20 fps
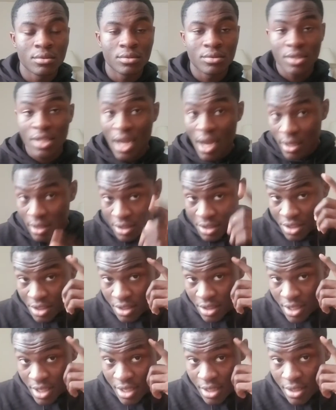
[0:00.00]
Knowledge
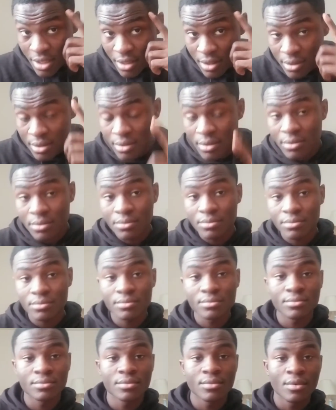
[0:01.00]
is key.
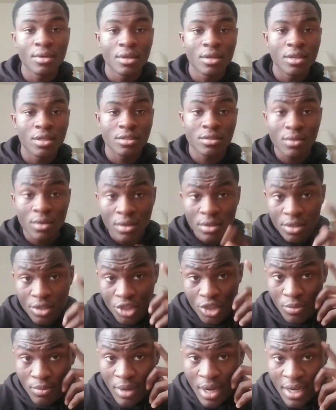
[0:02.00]
As long,
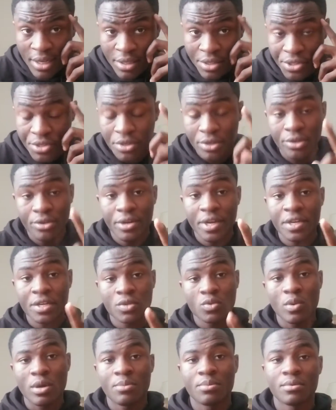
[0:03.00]
your mind is your
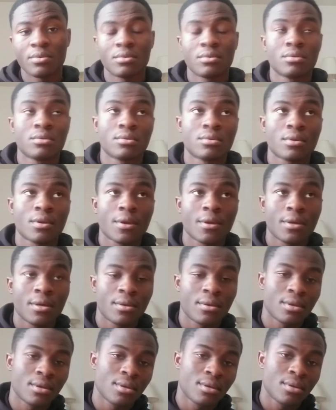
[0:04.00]
greatest weapon,
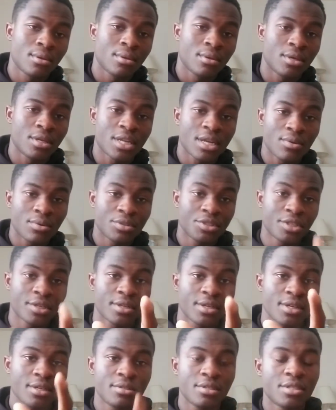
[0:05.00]
and I want
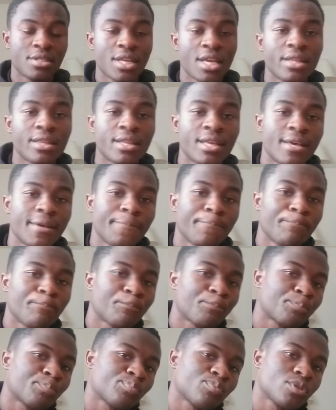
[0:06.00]
y'all to understand that,
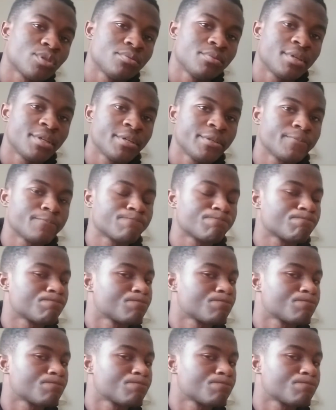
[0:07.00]
right?